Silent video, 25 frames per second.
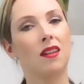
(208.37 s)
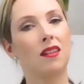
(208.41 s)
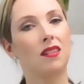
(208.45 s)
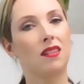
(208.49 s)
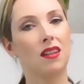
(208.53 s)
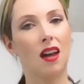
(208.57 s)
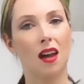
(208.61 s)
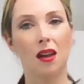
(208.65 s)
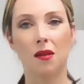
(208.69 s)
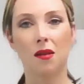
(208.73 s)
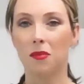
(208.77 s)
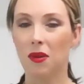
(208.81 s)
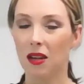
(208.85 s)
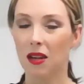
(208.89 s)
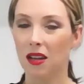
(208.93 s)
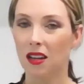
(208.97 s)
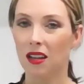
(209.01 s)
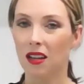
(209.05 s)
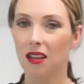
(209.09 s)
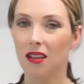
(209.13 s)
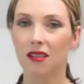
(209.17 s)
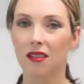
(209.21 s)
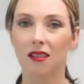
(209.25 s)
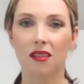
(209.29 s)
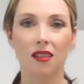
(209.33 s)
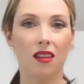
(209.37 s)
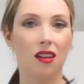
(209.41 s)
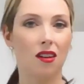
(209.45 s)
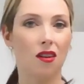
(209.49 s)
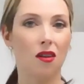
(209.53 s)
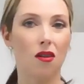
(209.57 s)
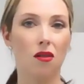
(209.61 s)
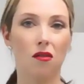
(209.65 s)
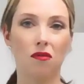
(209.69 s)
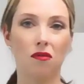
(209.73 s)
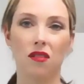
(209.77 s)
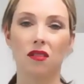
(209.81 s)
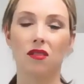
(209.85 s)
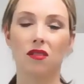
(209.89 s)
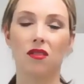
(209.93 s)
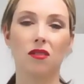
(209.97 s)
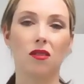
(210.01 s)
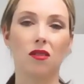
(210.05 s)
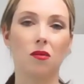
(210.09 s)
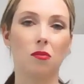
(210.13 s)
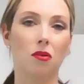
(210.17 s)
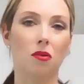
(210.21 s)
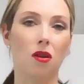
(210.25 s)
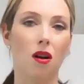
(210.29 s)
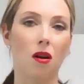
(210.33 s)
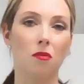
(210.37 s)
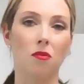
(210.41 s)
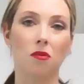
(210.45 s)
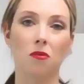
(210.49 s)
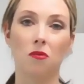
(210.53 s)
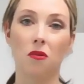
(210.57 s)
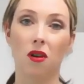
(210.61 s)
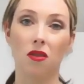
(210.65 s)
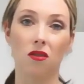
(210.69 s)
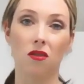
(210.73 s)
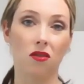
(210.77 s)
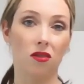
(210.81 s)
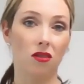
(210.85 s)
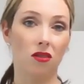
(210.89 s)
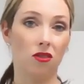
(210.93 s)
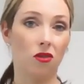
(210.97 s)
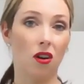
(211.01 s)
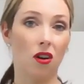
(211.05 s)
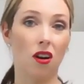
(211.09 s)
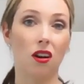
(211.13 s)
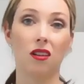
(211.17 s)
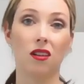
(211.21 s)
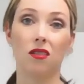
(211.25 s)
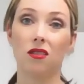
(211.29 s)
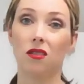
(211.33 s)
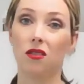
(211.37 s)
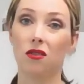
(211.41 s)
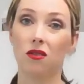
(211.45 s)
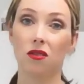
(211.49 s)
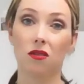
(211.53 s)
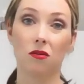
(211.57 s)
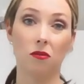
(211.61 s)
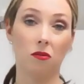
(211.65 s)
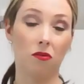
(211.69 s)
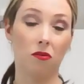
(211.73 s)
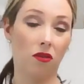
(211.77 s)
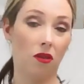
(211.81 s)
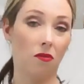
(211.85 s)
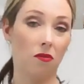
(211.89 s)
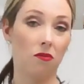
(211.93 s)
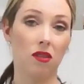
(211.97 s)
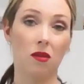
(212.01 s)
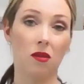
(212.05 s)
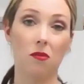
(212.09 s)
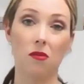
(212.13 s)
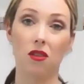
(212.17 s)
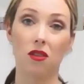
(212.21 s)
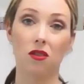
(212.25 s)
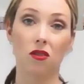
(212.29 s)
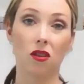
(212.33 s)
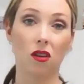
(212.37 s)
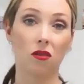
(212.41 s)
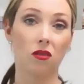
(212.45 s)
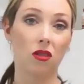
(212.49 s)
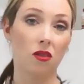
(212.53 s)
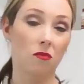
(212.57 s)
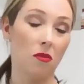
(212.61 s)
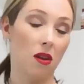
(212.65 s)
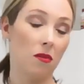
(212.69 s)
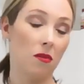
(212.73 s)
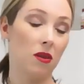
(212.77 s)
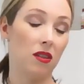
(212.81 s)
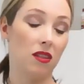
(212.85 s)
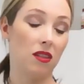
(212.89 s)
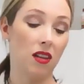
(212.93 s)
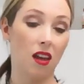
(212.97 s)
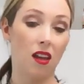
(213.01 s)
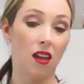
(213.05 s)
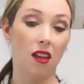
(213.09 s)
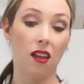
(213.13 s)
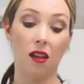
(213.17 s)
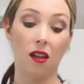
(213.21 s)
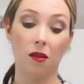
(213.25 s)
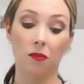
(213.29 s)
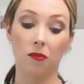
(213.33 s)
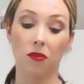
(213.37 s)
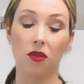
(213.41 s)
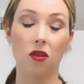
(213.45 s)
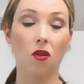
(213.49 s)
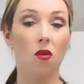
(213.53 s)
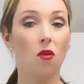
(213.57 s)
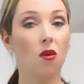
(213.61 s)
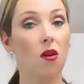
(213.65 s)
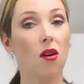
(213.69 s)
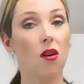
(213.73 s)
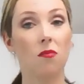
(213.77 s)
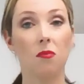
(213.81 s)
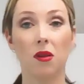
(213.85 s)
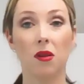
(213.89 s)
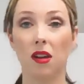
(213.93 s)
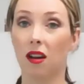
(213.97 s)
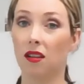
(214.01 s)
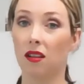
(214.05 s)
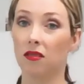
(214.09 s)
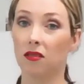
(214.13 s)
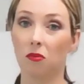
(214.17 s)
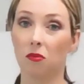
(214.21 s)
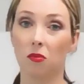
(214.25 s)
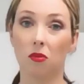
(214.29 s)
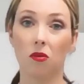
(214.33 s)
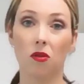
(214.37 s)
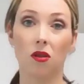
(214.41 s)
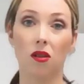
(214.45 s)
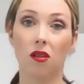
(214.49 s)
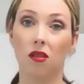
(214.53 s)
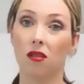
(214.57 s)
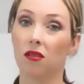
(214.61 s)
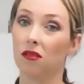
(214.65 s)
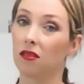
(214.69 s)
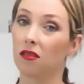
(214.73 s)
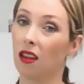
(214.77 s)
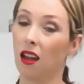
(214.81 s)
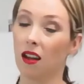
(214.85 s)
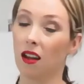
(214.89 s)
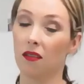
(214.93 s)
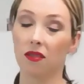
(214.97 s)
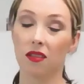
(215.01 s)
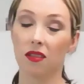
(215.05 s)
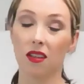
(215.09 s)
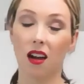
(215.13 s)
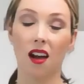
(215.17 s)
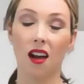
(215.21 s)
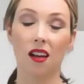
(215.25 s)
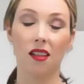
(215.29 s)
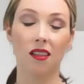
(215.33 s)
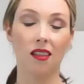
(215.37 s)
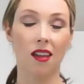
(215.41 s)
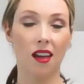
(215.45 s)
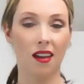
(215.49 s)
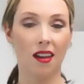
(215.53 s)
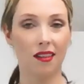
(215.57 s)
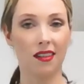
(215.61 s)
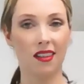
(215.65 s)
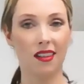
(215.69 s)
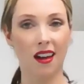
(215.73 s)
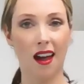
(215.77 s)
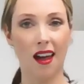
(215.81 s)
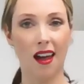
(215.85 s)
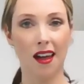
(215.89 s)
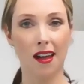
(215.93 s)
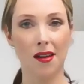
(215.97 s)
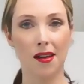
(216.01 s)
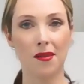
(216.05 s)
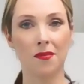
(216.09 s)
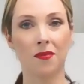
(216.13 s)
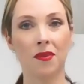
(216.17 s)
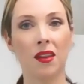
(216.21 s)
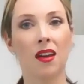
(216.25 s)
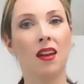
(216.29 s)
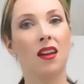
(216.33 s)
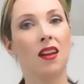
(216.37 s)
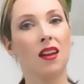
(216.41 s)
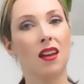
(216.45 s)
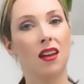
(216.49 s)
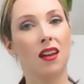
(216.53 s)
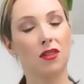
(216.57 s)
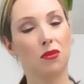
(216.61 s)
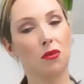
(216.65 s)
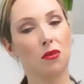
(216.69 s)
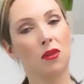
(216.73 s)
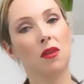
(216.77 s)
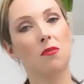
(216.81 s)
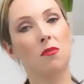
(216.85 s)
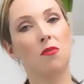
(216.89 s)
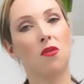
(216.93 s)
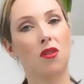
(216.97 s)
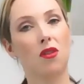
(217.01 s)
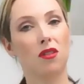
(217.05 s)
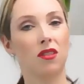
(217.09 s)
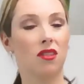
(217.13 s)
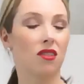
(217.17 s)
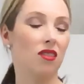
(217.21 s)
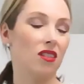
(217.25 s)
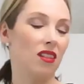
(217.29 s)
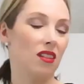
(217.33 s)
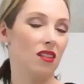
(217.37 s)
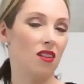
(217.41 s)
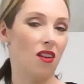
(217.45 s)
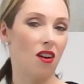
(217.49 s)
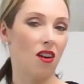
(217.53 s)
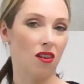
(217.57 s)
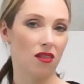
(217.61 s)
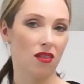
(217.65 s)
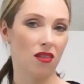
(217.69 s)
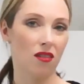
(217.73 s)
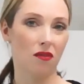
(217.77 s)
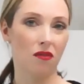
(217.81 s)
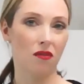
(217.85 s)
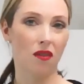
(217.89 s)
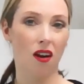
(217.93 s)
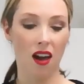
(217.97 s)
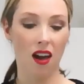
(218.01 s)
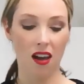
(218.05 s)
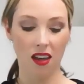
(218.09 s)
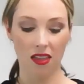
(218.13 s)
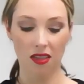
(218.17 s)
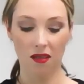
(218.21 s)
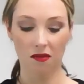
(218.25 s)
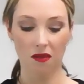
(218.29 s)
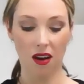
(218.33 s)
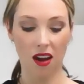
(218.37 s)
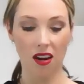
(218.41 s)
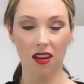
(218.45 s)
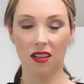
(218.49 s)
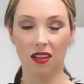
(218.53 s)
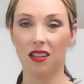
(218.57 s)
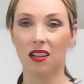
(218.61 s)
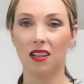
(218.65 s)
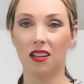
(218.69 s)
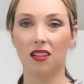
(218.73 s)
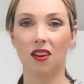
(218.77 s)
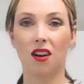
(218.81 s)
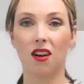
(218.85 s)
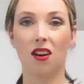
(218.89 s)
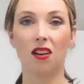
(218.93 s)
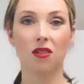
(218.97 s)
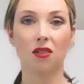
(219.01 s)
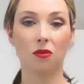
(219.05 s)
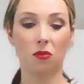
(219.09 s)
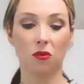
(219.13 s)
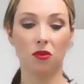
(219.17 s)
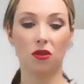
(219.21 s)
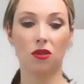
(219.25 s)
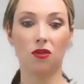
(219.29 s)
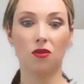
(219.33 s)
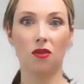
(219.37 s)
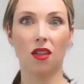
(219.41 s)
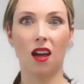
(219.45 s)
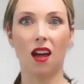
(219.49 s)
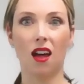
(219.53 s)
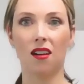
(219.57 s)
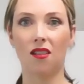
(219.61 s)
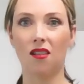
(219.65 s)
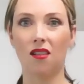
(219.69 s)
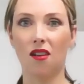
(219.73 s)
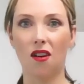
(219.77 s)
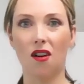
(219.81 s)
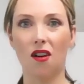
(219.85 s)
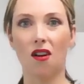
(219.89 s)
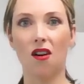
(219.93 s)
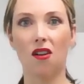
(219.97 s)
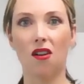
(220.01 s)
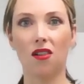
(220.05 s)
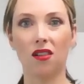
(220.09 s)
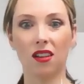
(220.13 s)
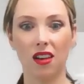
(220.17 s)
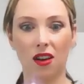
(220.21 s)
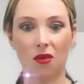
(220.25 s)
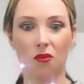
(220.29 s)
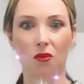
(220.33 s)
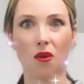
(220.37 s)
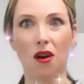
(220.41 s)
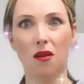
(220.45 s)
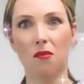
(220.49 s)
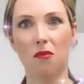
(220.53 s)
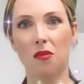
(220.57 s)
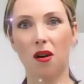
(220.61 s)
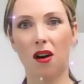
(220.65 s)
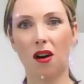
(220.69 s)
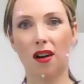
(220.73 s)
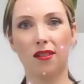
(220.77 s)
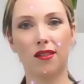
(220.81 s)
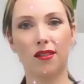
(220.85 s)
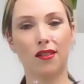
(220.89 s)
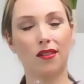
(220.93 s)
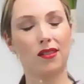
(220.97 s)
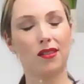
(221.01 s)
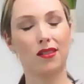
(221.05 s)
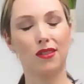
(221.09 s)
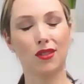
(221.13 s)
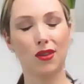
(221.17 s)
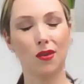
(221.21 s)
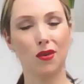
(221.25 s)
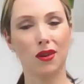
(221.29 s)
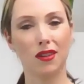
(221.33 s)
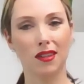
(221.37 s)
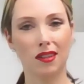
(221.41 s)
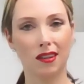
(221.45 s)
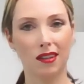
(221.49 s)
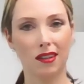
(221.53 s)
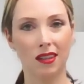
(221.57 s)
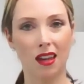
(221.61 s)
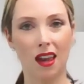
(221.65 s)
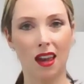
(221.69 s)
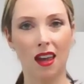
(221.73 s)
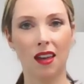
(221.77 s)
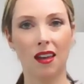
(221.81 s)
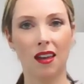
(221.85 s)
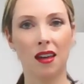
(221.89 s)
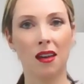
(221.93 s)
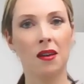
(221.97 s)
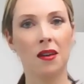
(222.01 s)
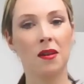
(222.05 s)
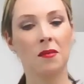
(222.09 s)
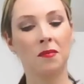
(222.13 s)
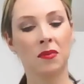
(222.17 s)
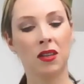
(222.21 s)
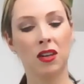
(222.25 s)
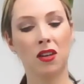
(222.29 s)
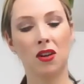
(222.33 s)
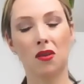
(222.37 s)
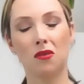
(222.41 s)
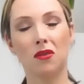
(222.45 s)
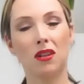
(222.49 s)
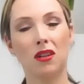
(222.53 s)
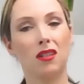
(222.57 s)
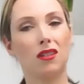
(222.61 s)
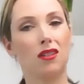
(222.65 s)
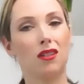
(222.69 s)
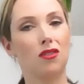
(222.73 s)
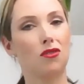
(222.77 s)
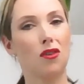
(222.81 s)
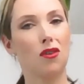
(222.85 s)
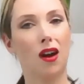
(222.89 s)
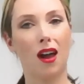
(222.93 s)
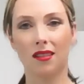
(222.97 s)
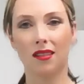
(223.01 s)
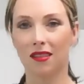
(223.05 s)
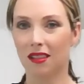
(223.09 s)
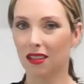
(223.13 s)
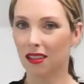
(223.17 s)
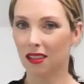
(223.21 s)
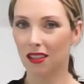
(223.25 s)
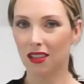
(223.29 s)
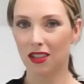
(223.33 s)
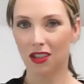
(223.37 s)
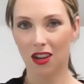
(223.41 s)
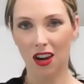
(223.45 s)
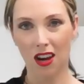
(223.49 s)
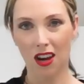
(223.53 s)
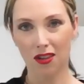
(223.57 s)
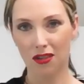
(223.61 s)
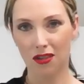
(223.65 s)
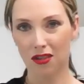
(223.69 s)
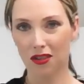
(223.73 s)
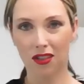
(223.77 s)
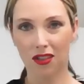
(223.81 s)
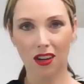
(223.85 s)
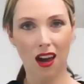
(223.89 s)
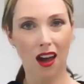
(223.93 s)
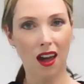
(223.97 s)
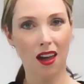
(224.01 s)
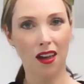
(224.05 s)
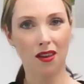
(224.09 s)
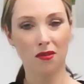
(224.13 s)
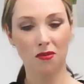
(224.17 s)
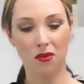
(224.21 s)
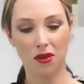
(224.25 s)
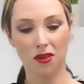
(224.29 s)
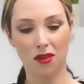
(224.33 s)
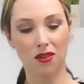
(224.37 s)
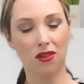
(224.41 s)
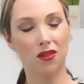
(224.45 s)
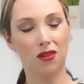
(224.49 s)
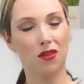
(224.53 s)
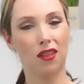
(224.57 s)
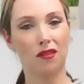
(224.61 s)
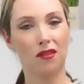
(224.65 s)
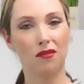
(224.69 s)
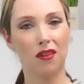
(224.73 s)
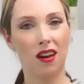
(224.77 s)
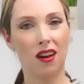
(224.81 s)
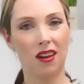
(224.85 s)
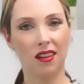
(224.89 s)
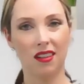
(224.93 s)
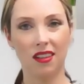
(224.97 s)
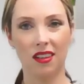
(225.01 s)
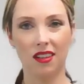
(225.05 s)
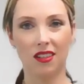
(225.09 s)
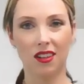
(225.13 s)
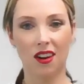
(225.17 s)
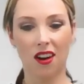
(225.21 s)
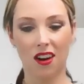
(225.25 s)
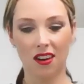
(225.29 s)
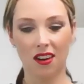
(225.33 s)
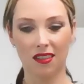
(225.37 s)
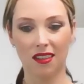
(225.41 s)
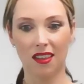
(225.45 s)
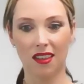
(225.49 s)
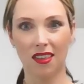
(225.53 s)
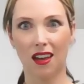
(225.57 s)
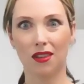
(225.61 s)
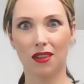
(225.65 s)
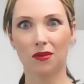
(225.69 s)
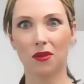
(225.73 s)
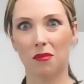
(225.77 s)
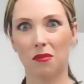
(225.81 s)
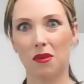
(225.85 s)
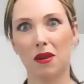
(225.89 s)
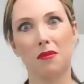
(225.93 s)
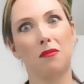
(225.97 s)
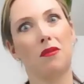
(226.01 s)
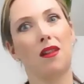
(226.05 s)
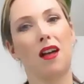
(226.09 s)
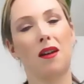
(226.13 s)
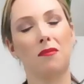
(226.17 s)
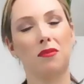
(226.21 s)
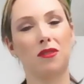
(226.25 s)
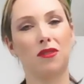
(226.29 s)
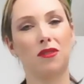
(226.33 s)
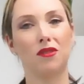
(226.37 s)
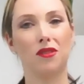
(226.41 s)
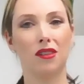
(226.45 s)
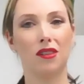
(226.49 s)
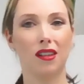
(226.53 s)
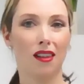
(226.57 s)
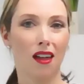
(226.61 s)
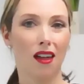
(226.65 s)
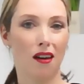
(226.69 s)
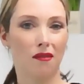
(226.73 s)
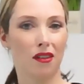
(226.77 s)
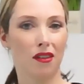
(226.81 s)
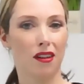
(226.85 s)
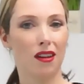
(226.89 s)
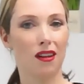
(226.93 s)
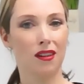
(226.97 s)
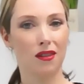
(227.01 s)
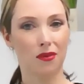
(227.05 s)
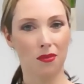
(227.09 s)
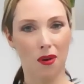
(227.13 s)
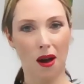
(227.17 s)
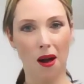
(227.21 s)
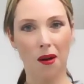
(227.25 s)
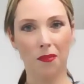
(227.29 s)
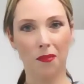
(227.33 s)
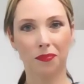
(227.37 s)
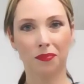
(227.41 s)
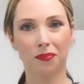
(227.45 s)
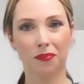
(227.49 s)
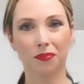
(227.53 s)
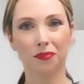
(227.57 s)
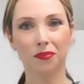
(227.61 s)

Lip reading: diabetes, if this is a problem, whether it's drug-induced from some of the drugs you may be taking or because of poor lifestyle and diet, it's really important to detoxify, and the Vita Detox will do that all in one bottle. So easy to take. You don't need to drastically change your diet when you're doing the Vita Detox, and that's why people absolutely love it as well.